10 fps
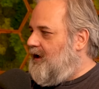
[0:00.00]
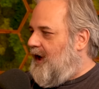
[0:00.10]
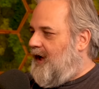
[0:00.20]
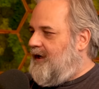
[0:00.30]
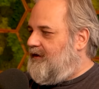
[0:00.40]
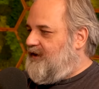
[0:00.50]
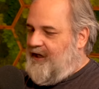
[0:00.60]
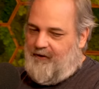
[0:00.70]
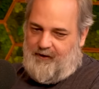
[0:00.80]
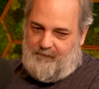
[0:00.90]
I had
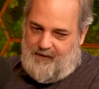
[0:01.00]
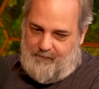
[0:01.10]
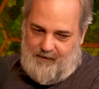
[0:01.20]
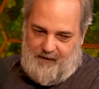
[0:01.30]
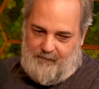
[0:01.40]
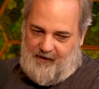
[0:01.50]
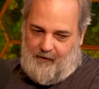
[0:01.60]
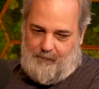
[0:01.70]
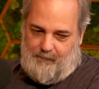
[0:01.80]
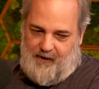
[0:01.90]
carried with me a
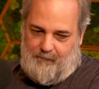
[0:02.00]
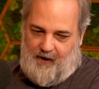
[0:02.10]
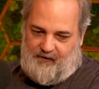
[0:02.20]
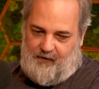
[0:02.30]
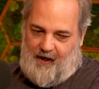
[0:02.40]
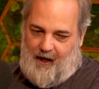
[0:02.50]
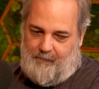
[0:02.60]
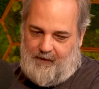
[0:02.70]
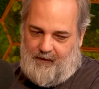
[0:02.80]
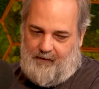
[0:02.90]
terrible Midwestern
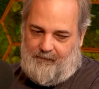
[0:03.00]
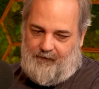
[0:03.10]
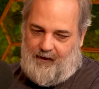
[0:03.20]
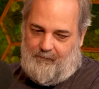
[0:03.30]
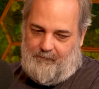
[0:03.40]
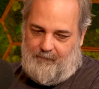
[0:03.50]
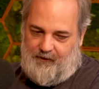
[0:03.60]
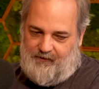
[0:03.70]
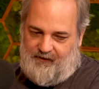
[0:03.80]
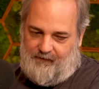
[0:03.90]
habit of
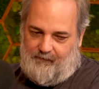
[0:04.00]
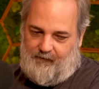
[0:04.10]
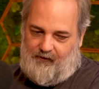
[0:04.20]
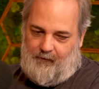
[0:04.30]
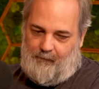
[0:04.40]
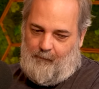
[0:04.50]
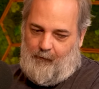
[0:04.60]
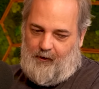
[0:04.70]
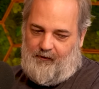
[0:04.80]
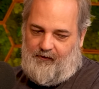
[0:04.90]
using certain
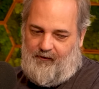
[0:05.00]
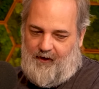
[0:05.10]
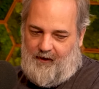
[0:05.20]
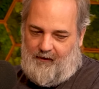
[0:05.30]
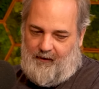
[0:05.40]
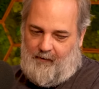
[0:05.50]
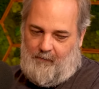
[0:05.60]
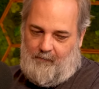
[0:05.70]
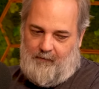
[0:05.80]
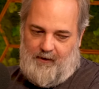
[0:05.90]
words that,
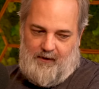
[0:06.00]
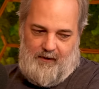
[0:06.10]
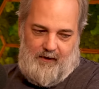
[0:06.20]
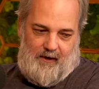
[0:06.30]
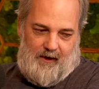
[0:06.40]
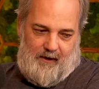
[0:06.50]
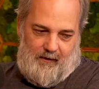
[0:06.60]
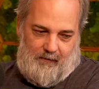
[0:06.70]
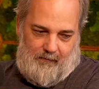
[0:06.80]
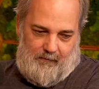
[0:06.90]

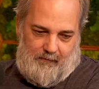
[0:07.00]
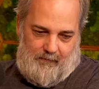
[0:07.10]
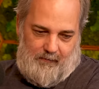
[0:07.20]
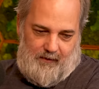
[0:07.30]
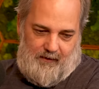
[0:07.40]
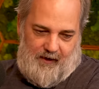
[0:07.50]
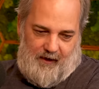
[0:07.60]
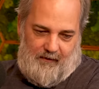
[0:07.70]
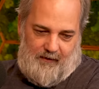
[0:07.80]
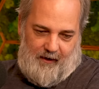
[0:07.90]

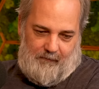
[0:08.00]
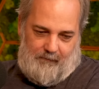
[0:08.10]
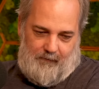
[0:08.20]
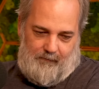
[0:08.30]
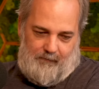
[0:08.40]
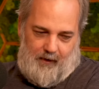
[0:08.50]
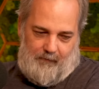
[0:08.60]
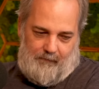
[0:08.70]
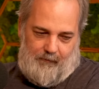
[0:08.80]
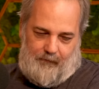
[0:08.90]

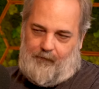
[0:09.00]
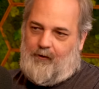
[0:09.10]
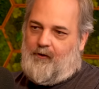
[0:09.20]
refer